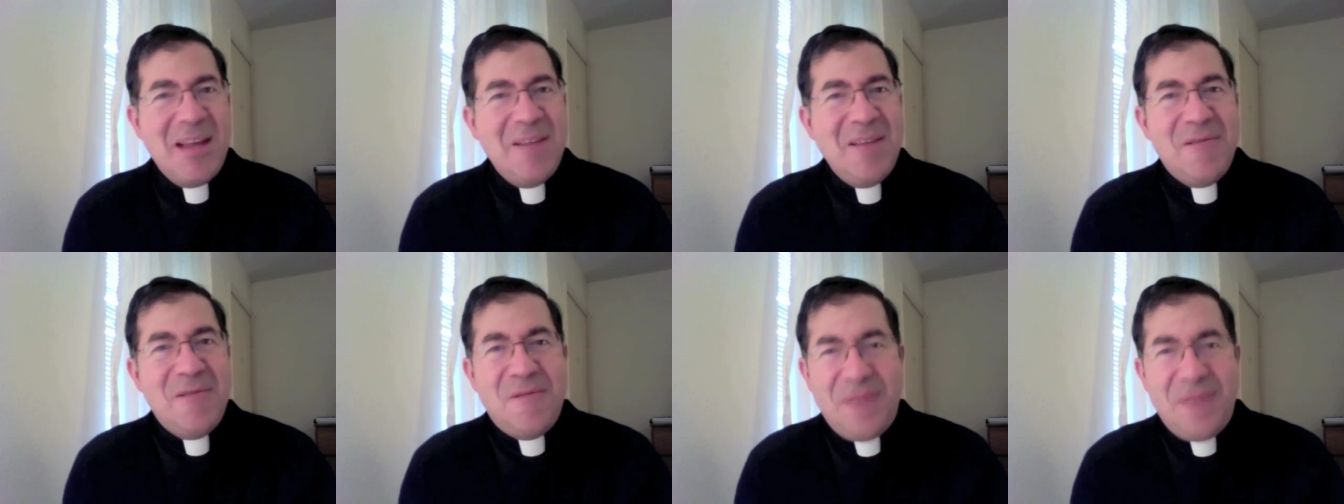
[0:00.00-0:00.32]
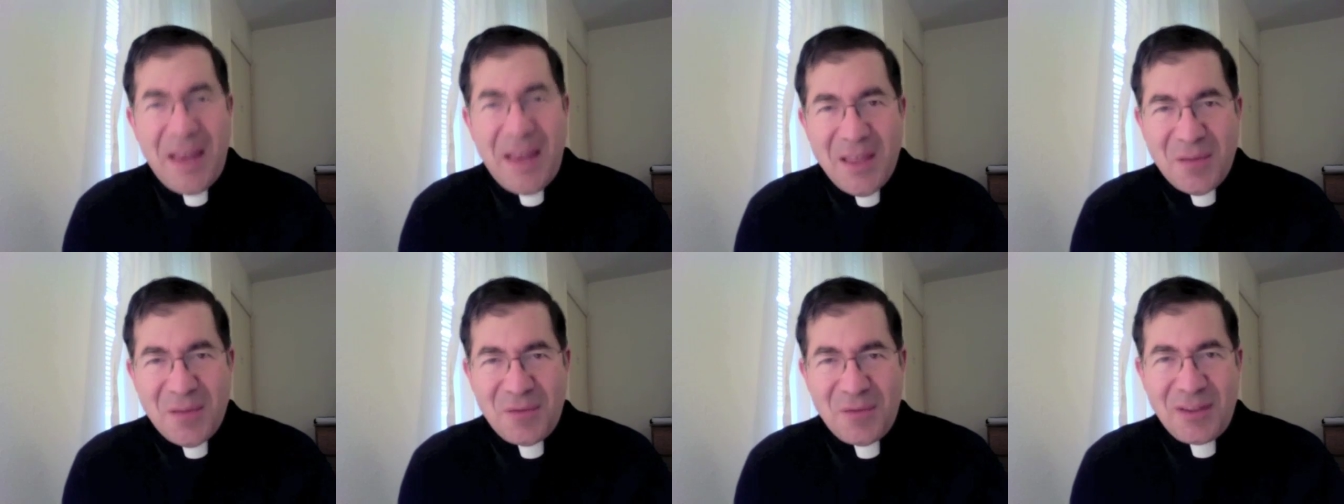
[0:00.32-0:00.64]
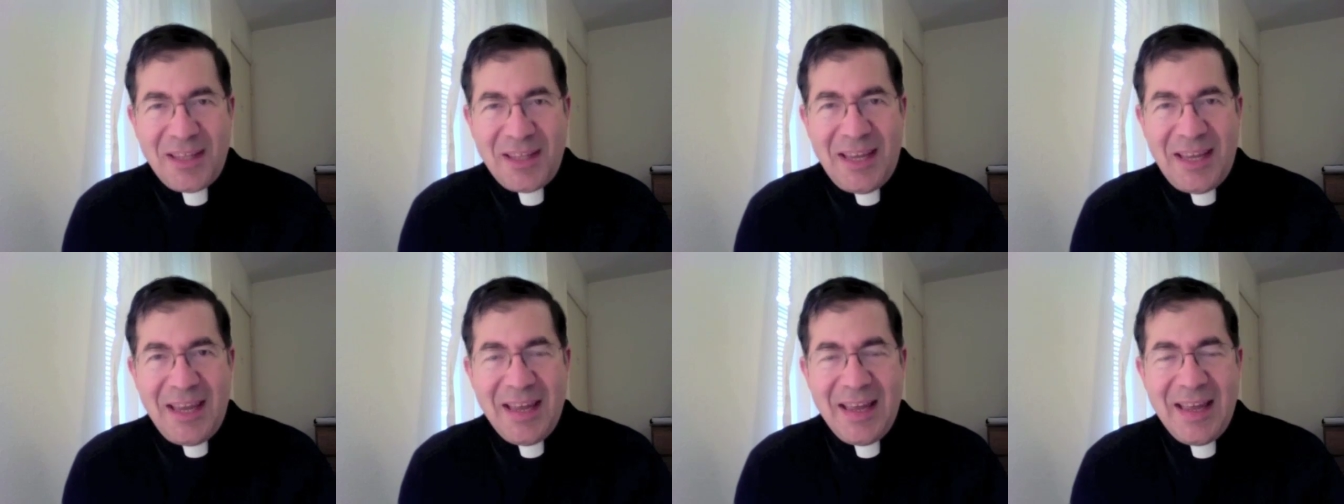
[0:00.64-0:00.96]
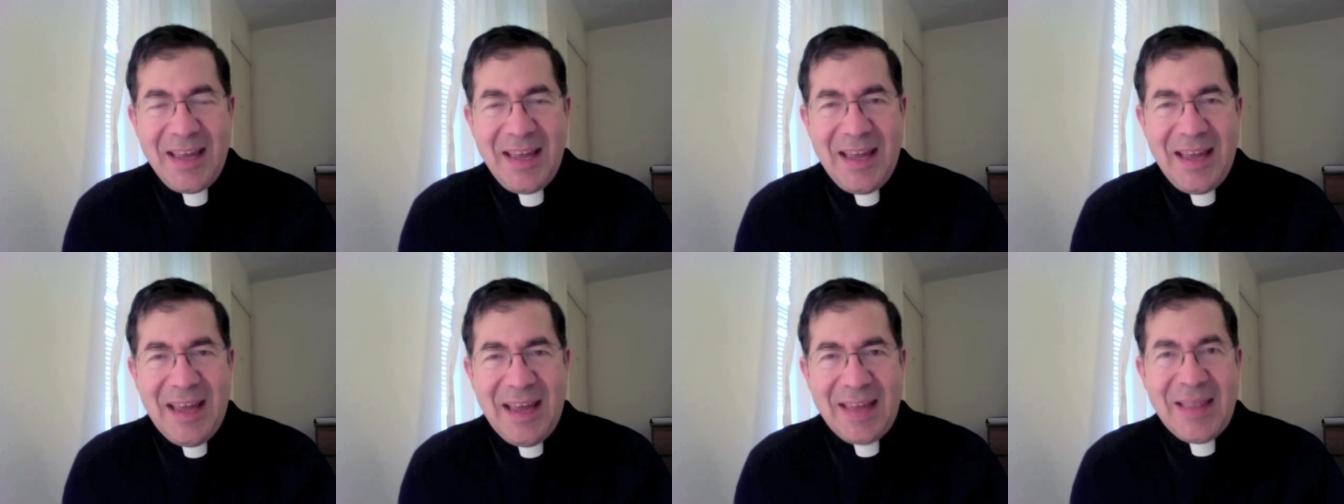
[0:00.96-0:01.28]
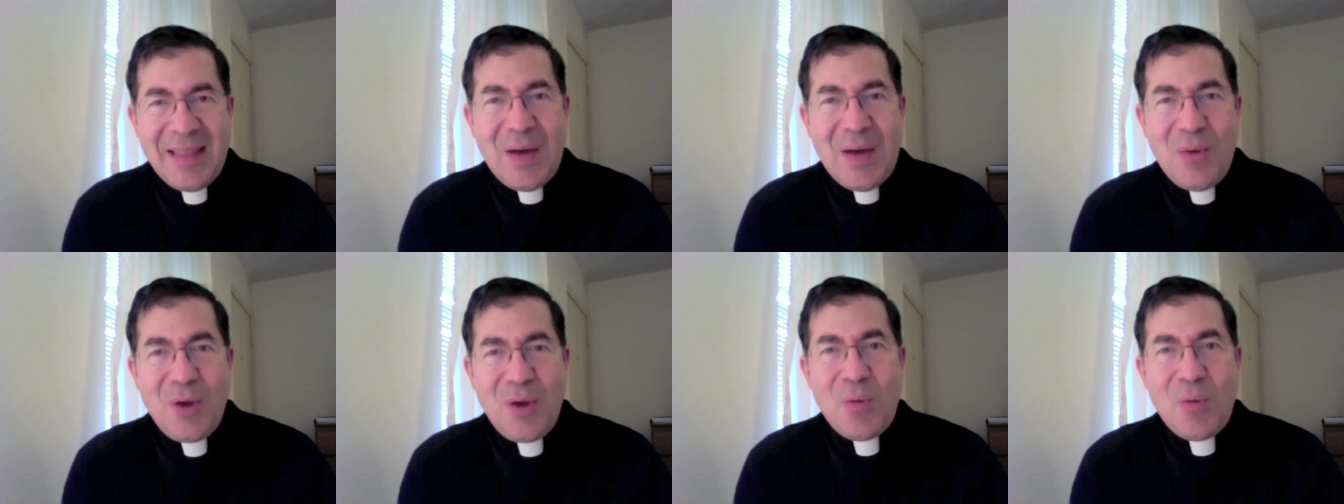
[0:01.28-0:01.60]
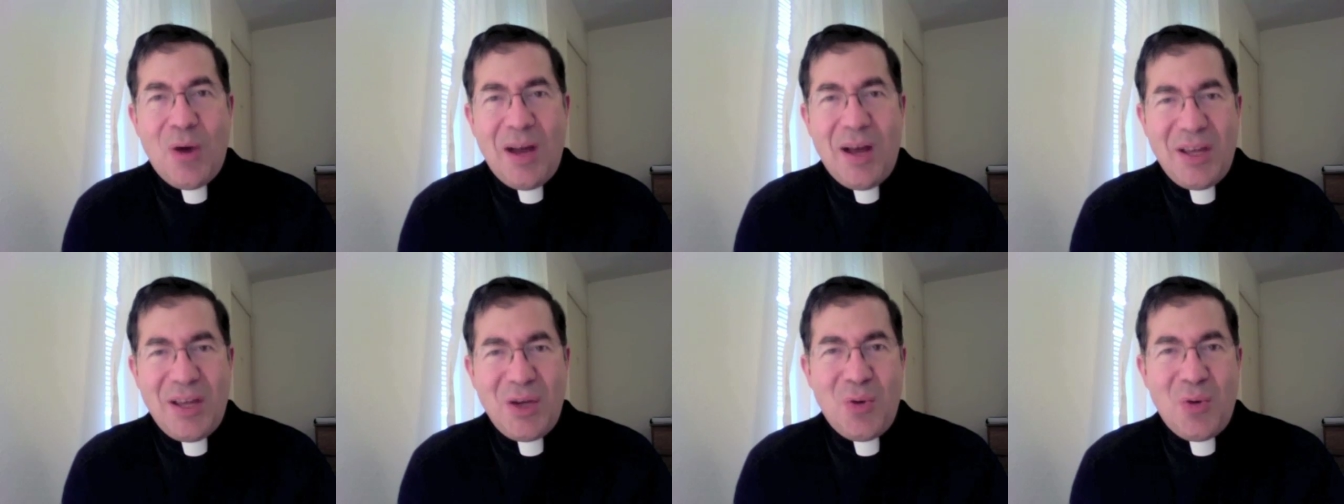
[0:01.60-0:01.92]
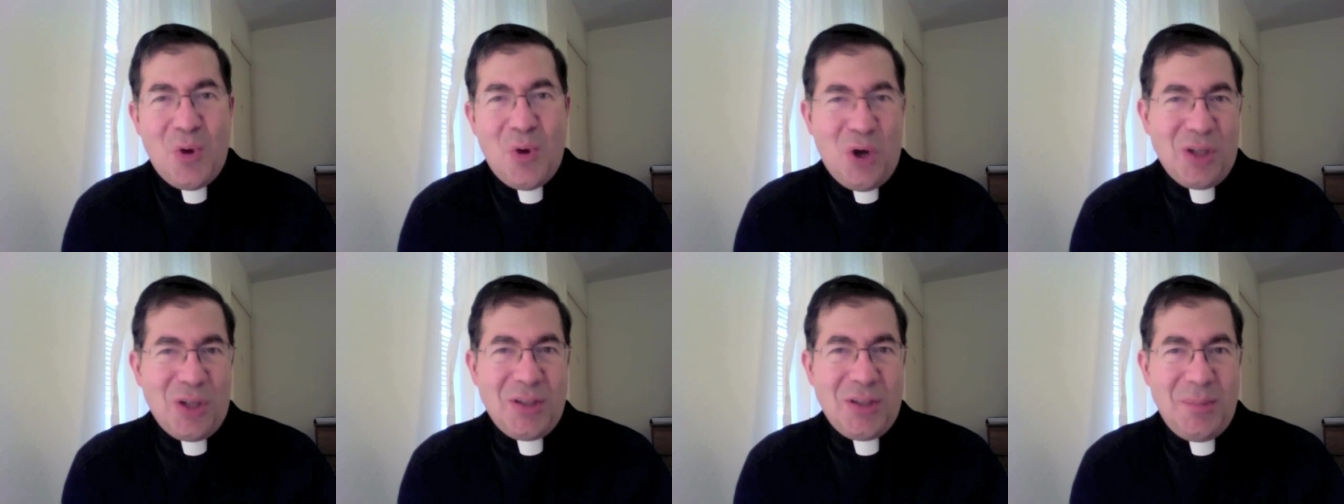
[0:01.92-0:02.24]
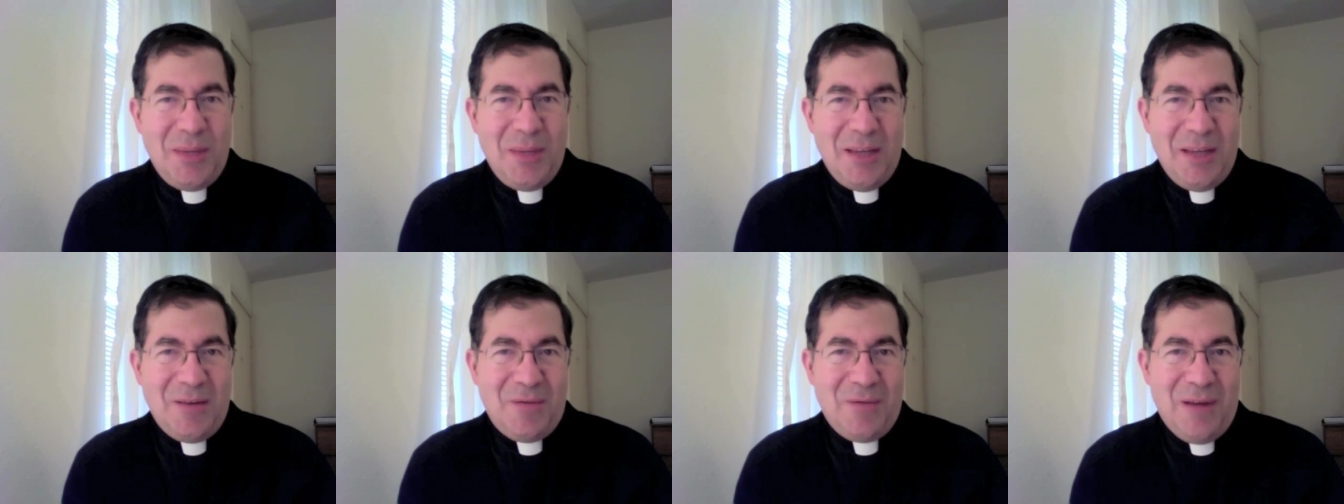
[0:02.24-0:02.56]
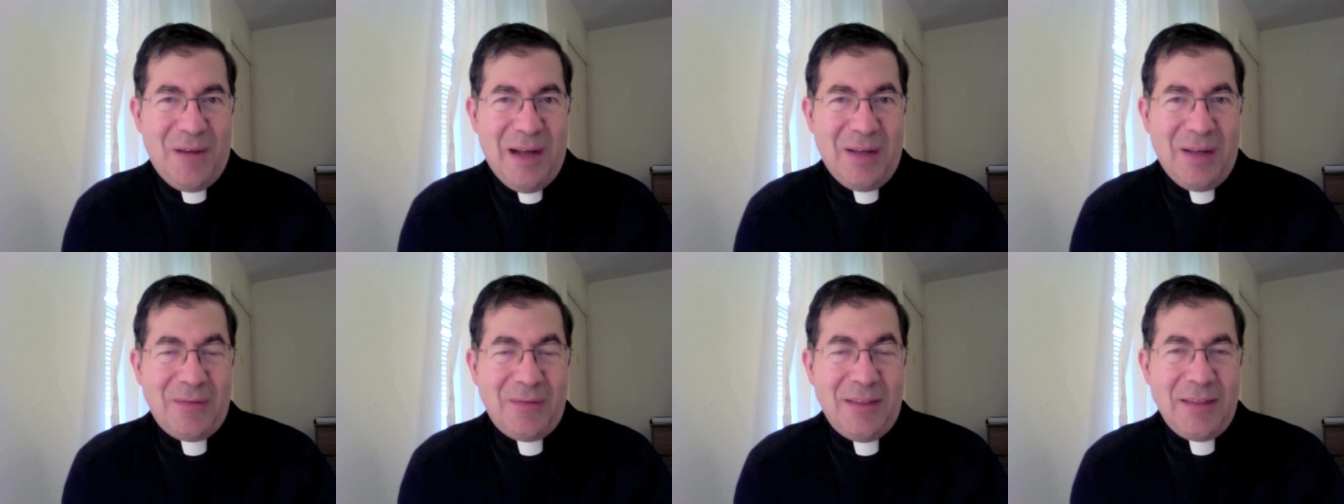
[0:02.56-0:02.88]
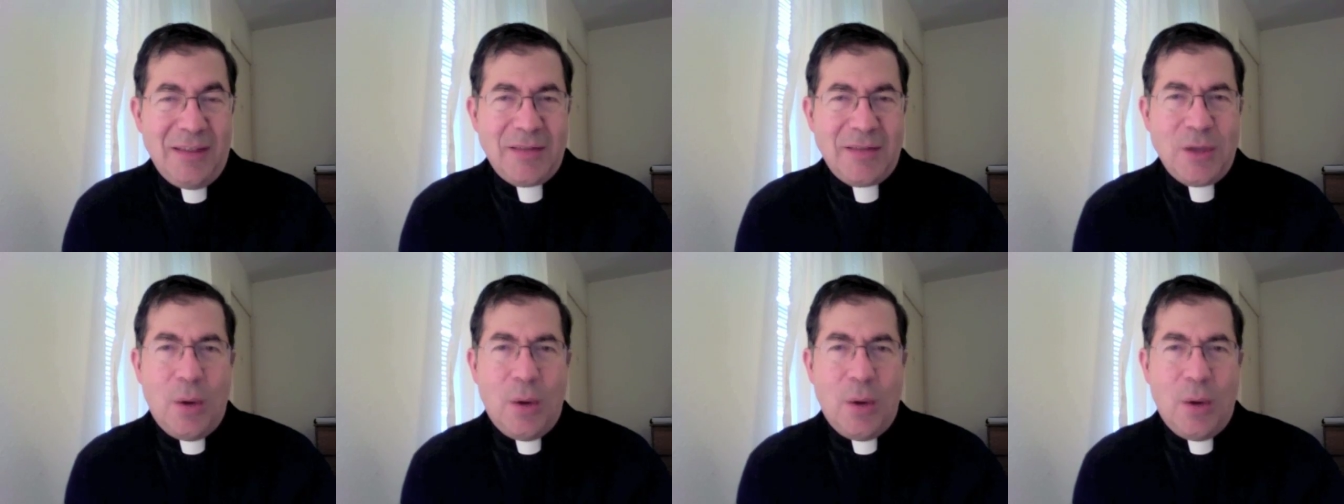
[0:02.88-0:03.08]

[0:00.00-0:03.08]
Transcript: faithfully, and that we want you all to be involved in.